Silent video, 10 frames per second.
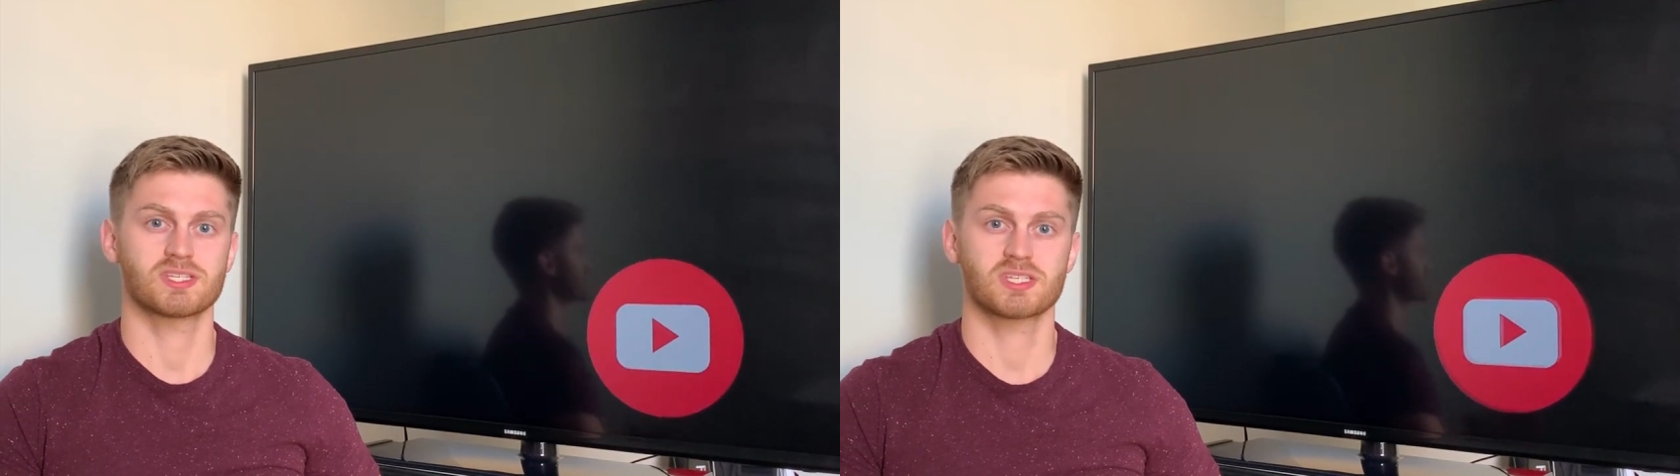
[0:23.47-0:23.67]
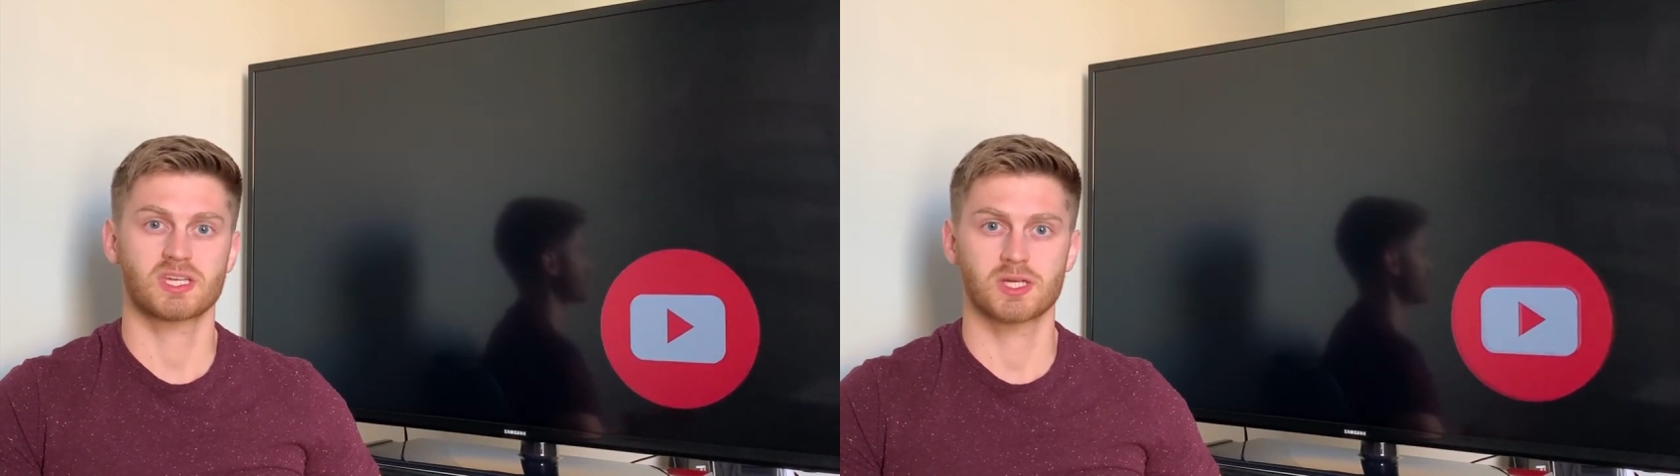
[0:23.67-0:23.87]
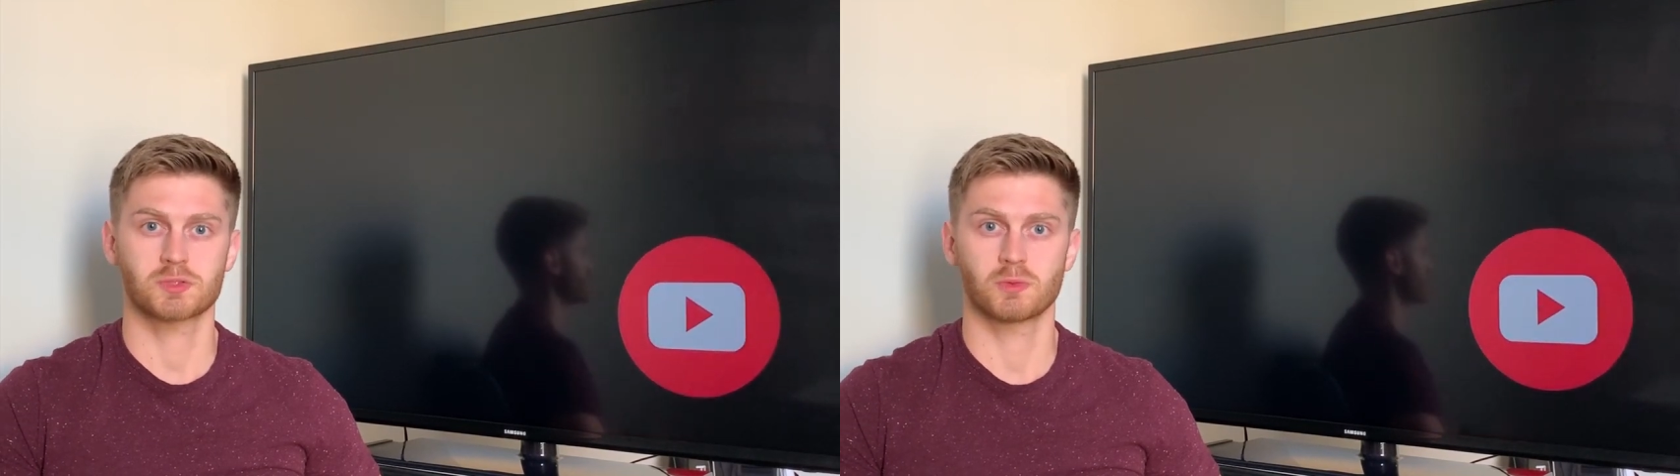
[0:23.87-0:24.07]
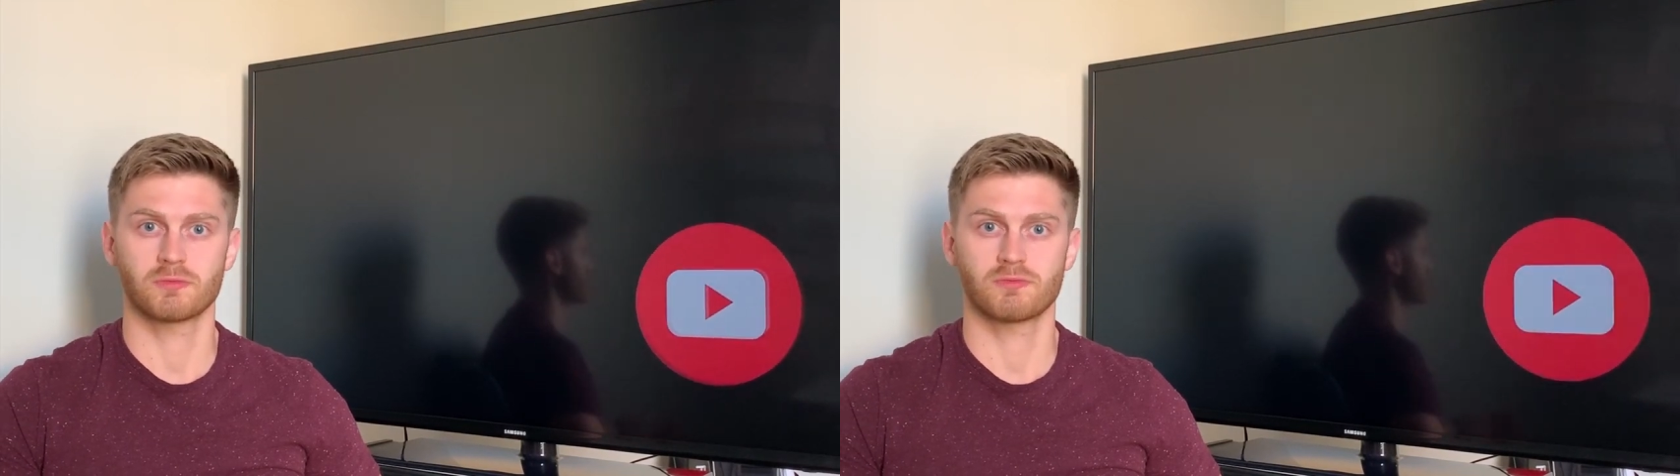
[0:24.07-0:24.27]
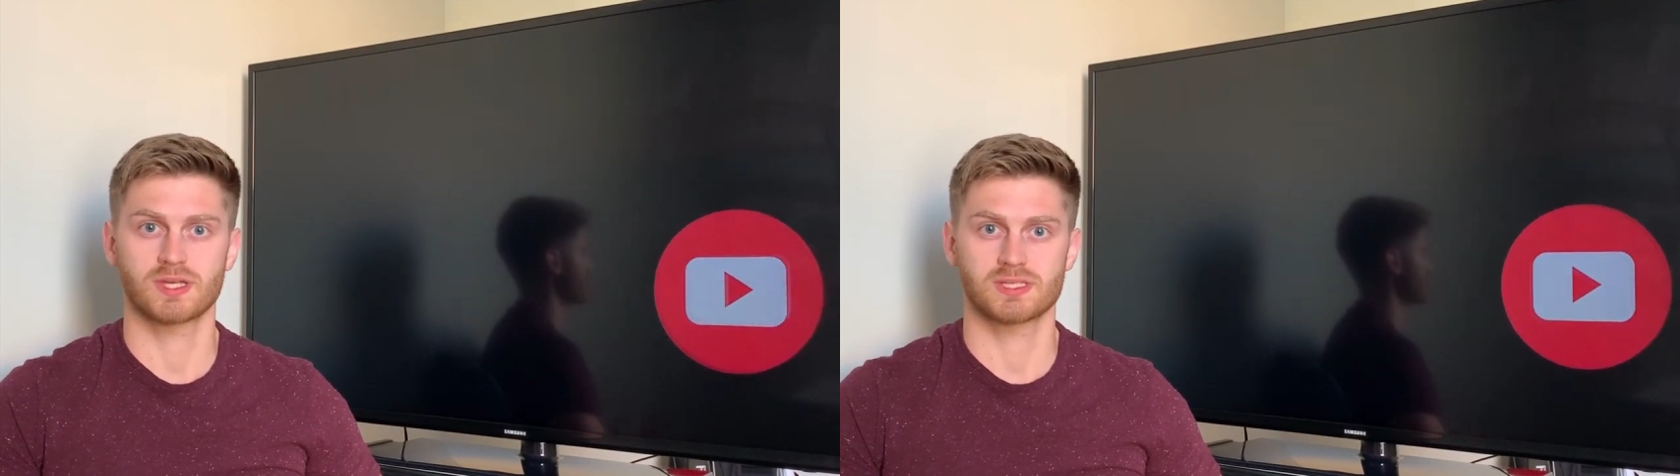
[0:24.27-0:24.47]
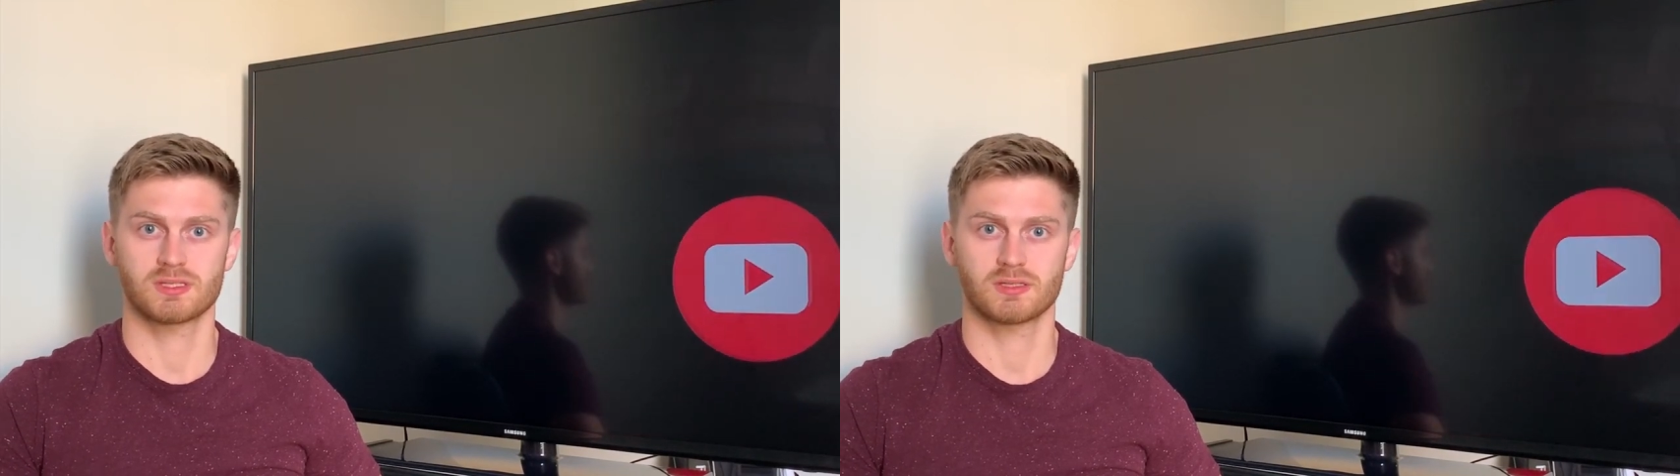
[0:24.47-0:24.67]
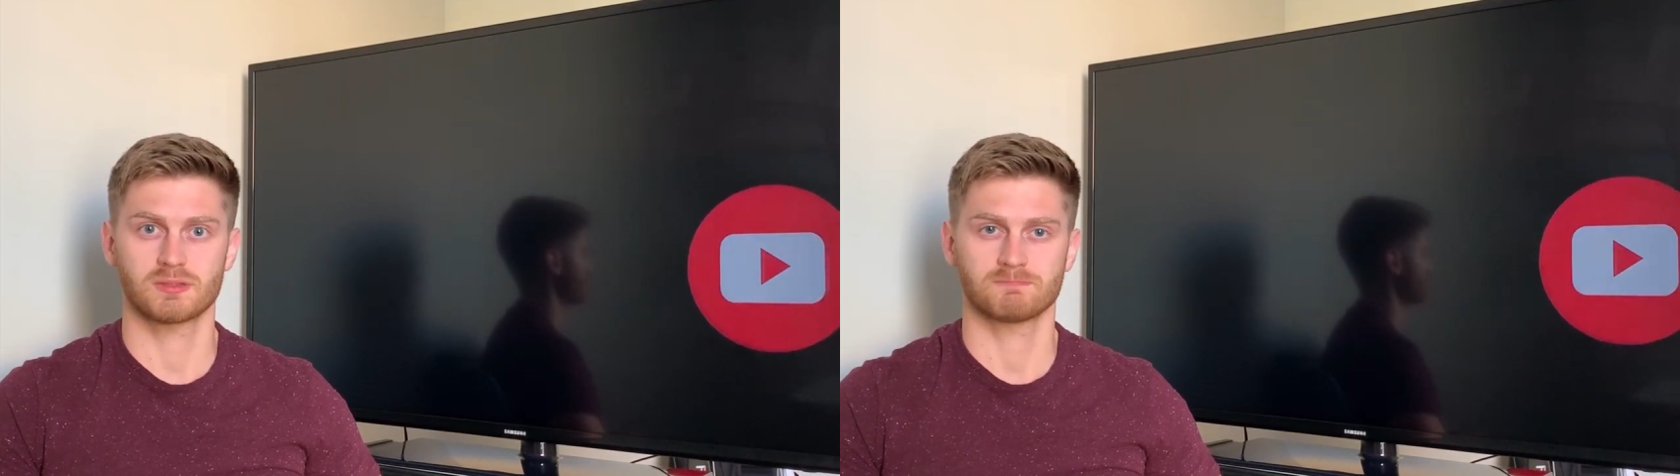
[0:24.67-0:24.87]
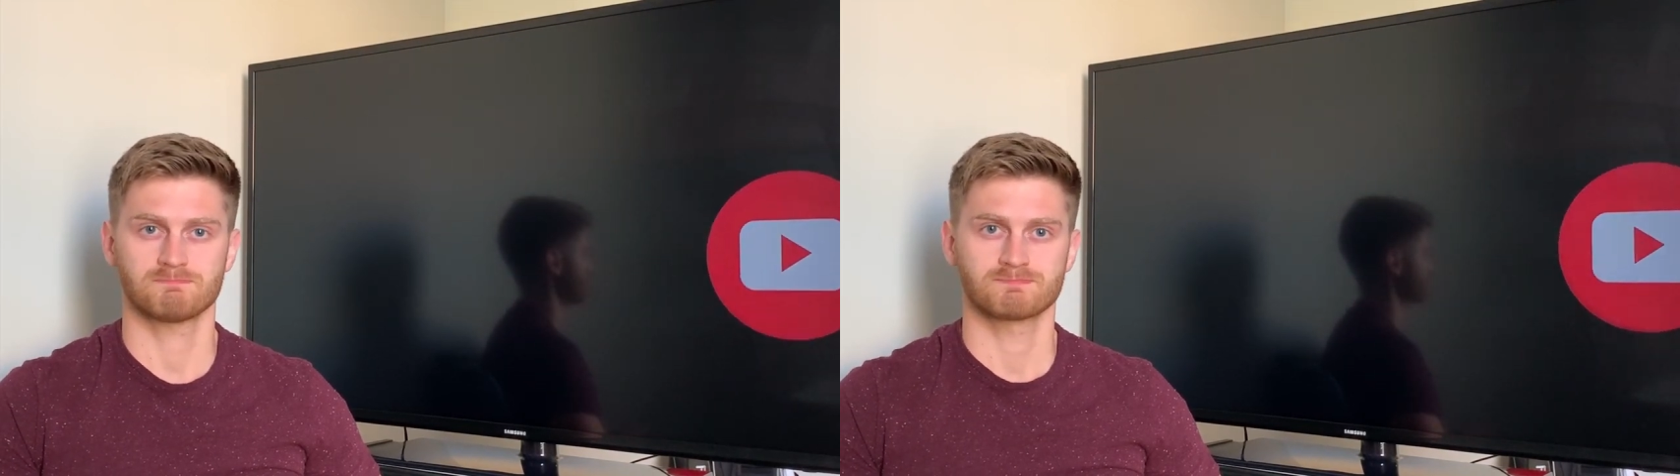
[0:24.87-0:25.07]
a scheduled vesting.